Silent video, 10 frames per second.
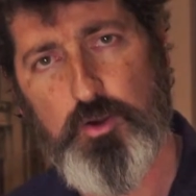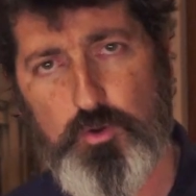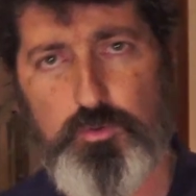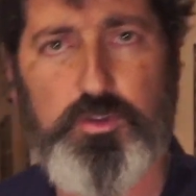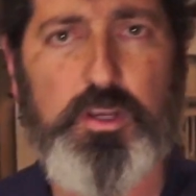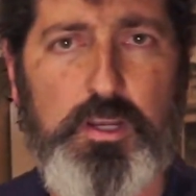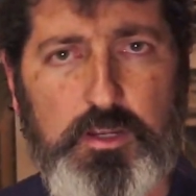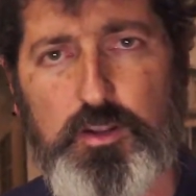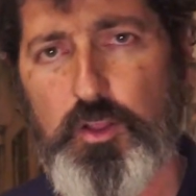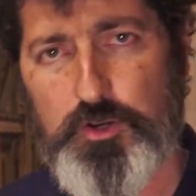old
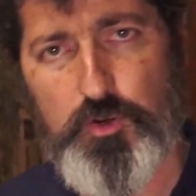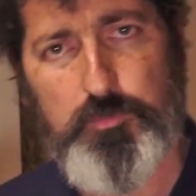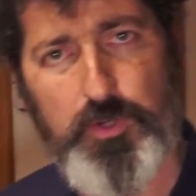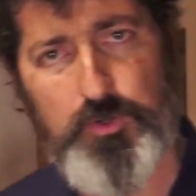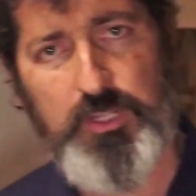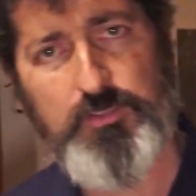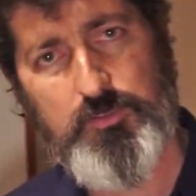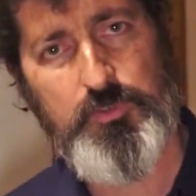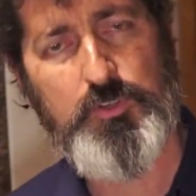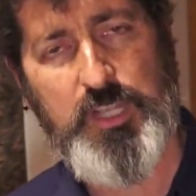colonial buildings
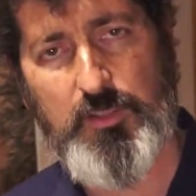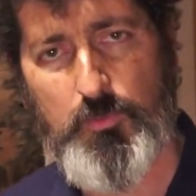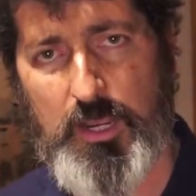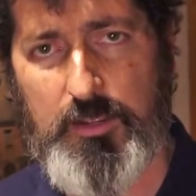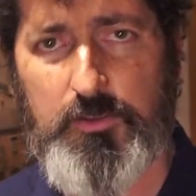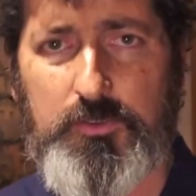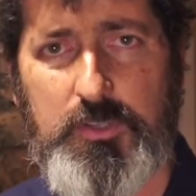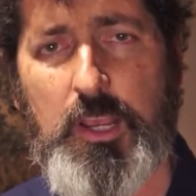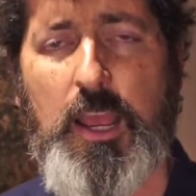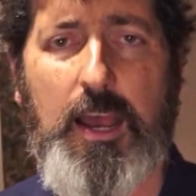of New South
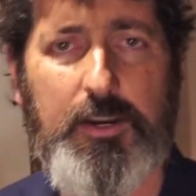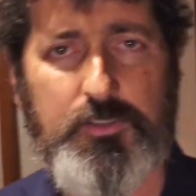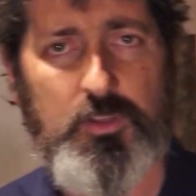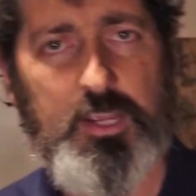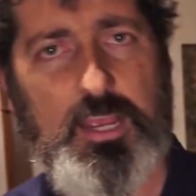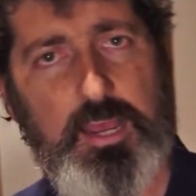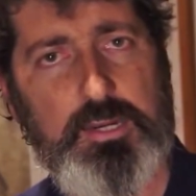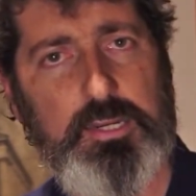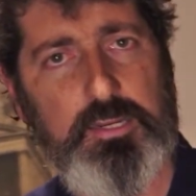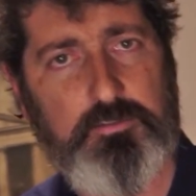Wales, artists like
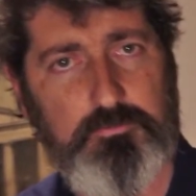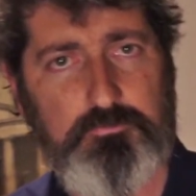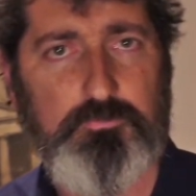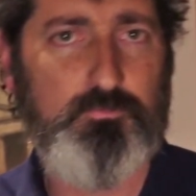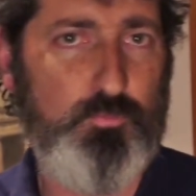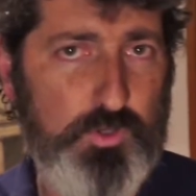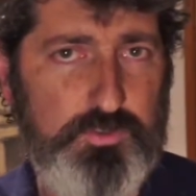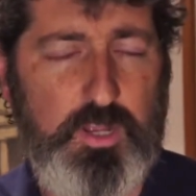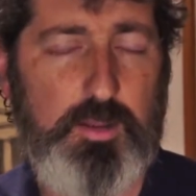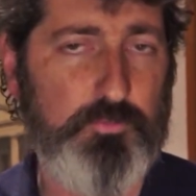Hardy
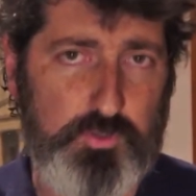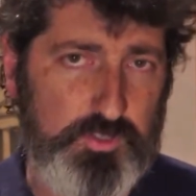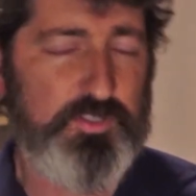not